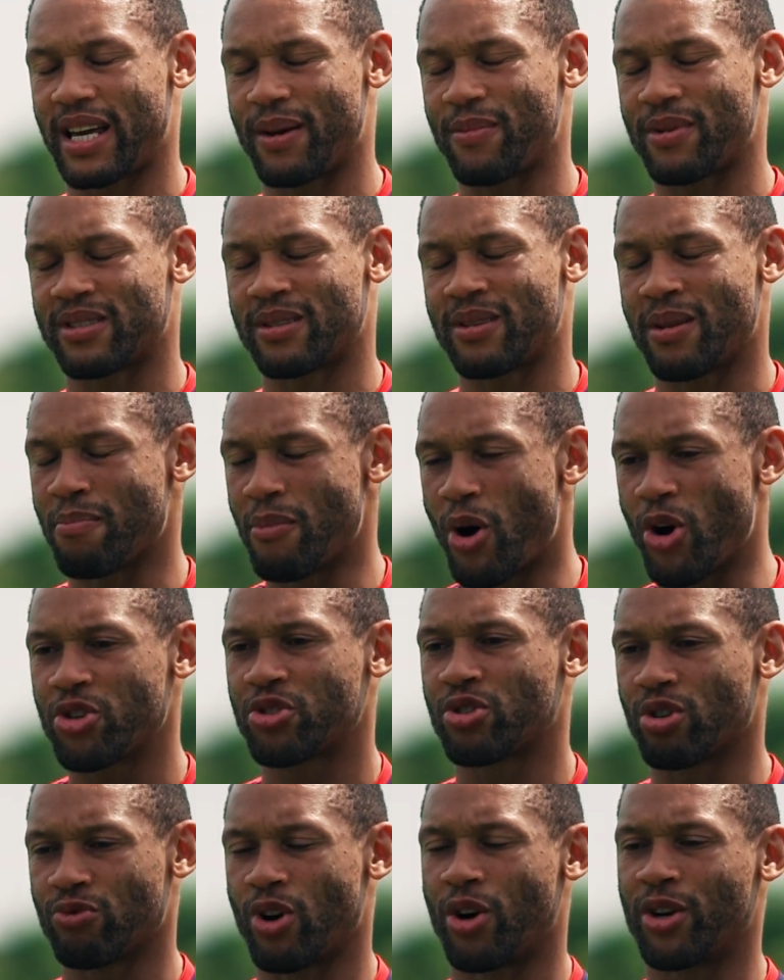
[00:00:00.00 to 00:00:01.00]
It was an
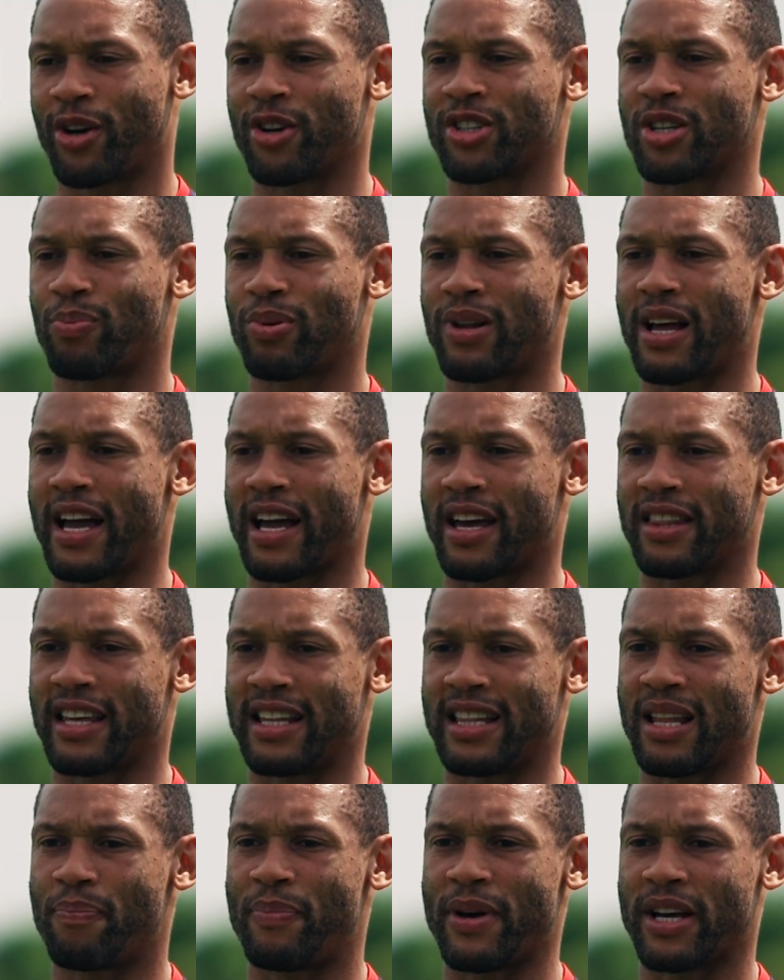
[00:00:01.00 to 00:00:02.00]
emotional rollercoaster playing in
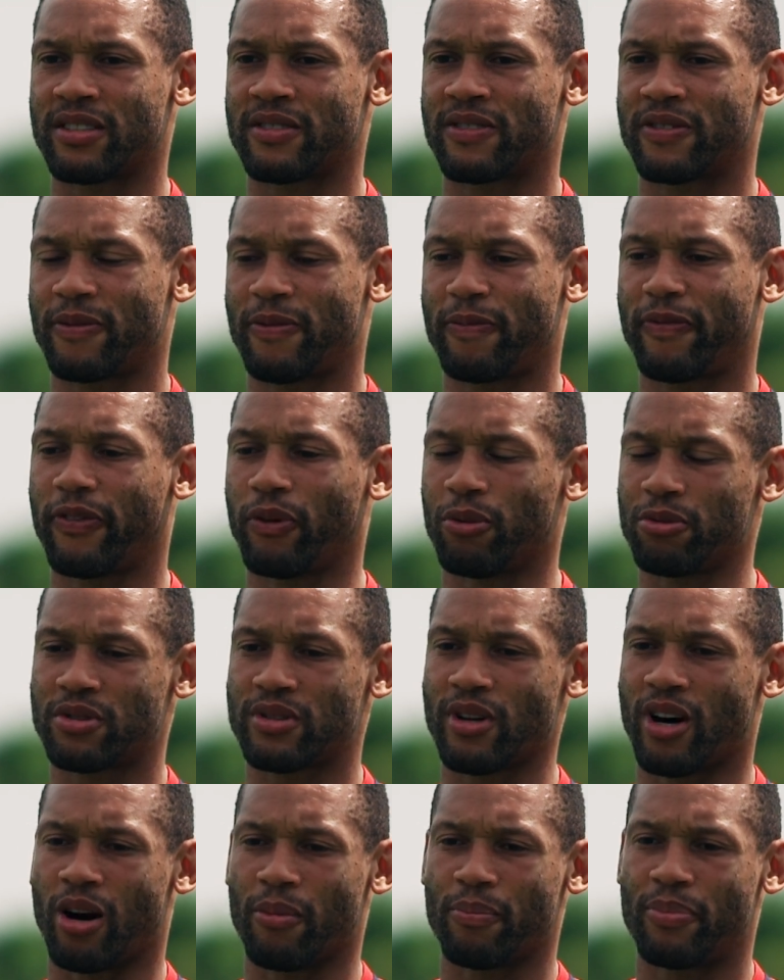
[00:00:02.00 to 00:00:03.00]
the Olympics, full
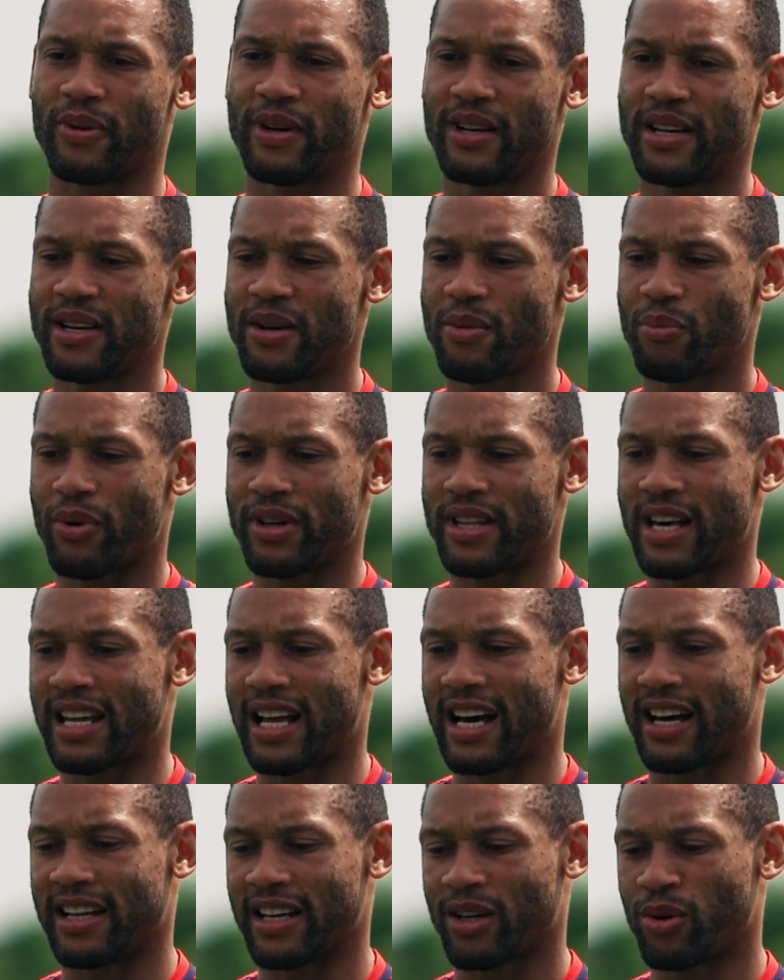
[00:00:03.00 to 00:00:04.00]
stop. We then
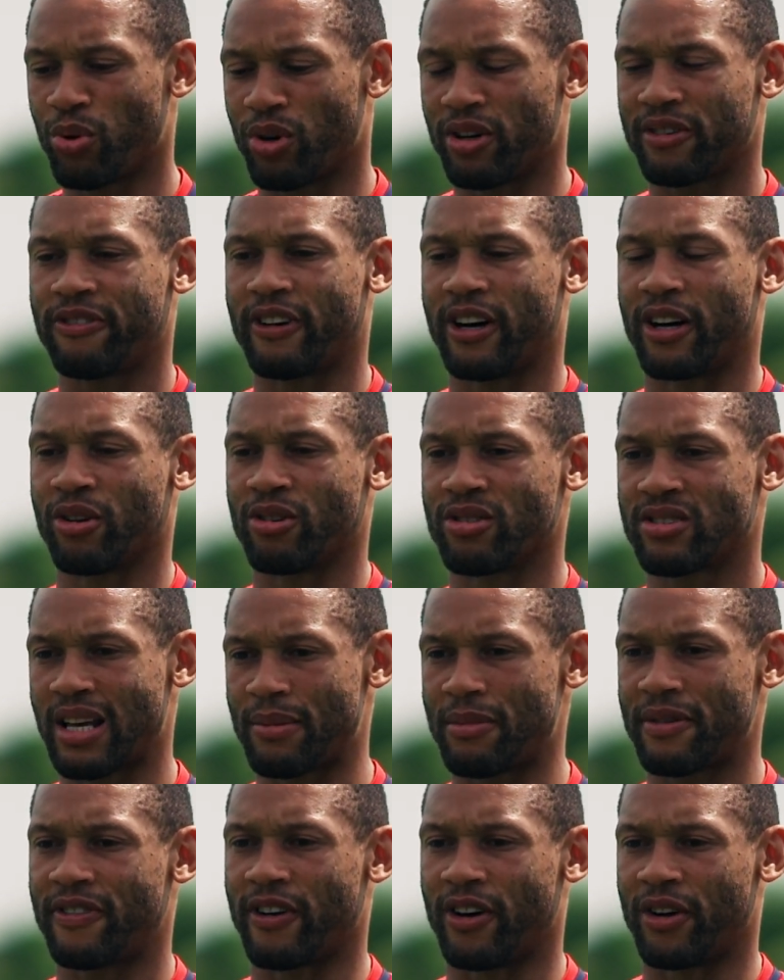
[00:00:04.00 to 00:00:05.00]
had a quarterfinal,
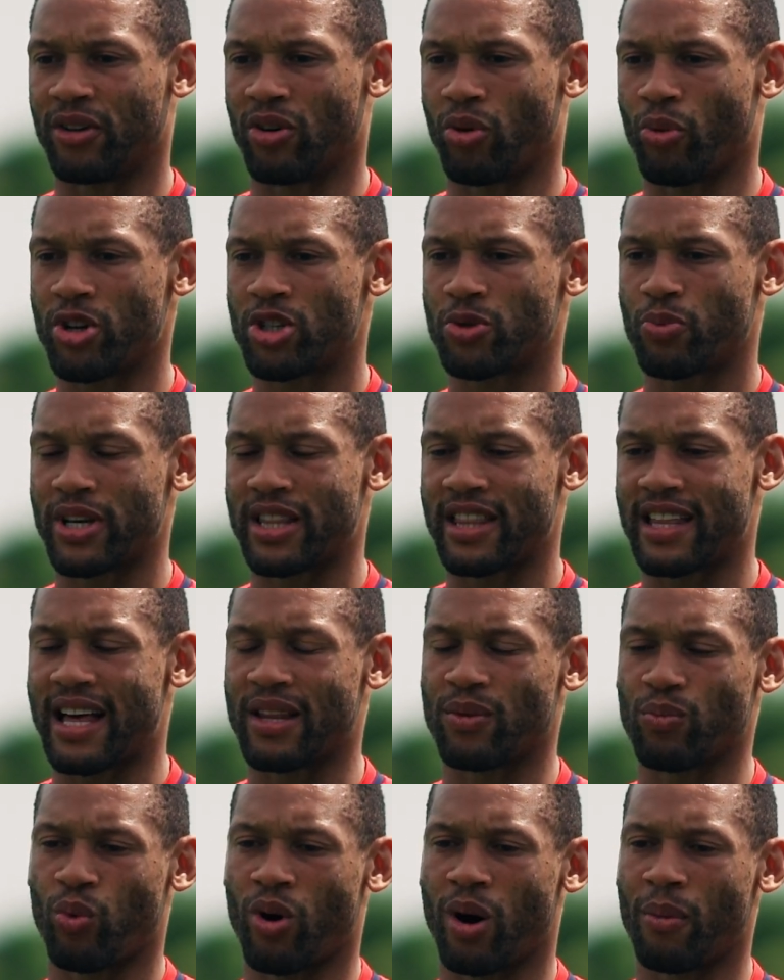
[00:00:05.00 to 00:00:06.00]
semi-final, which we
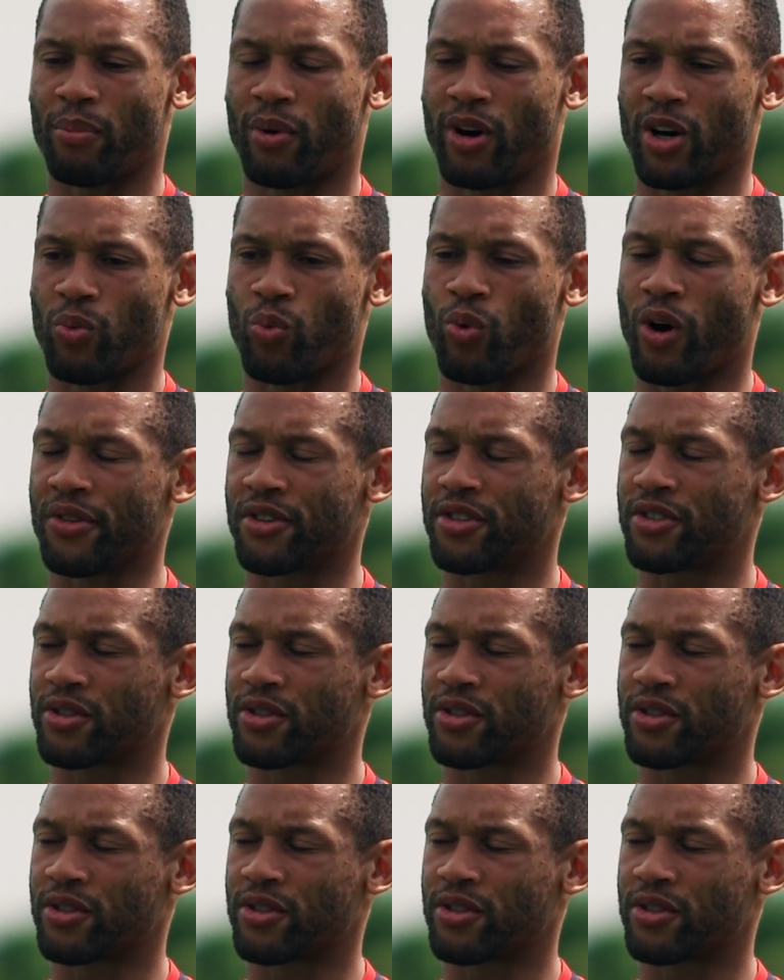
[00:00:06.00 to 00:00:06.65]
then won by one